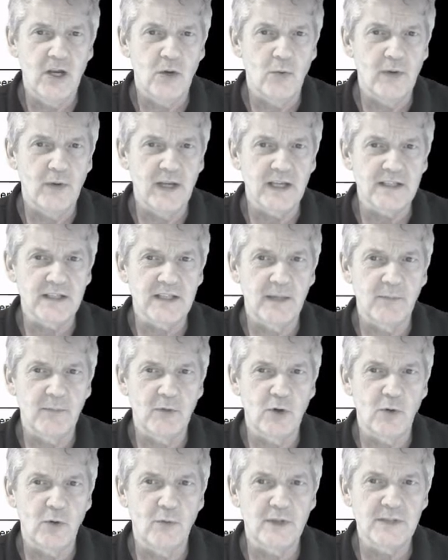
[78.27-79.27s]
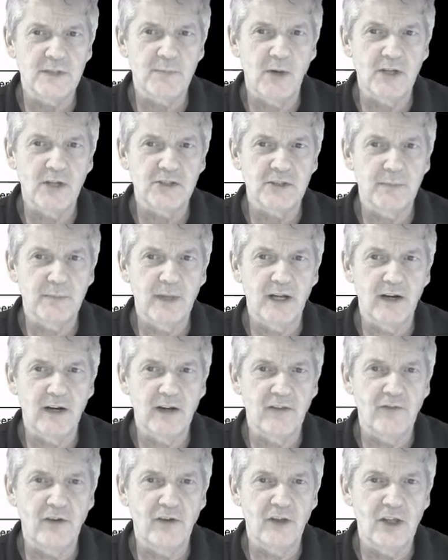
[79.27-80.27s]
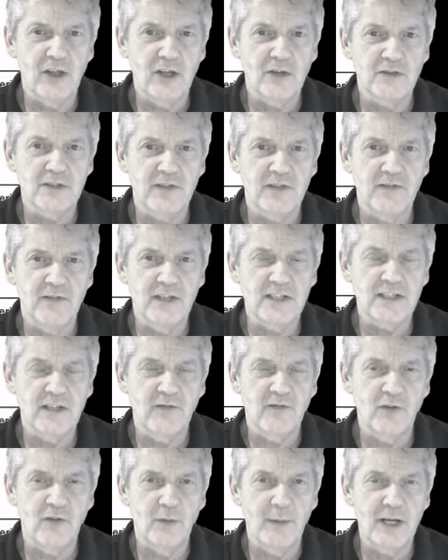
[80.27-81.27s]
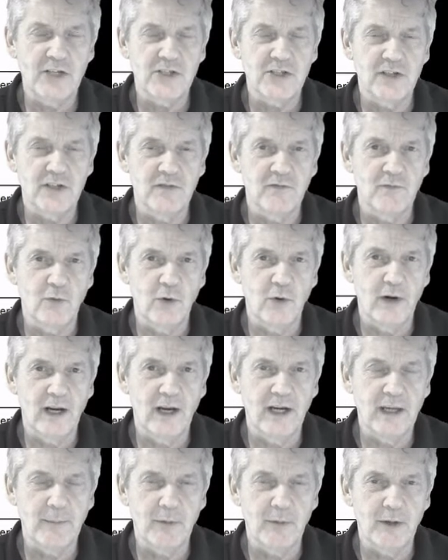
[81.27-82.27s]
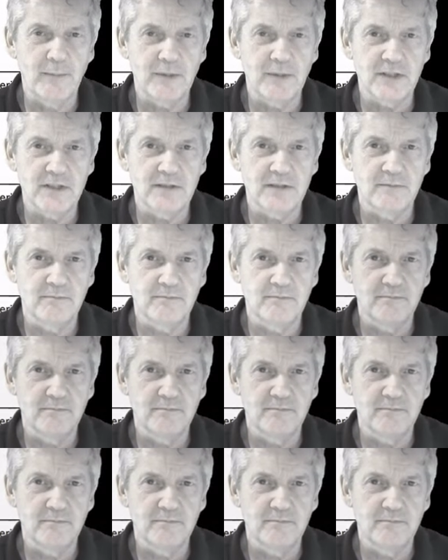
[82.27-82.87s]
We accept no responsibility for the use of this information for any purpose.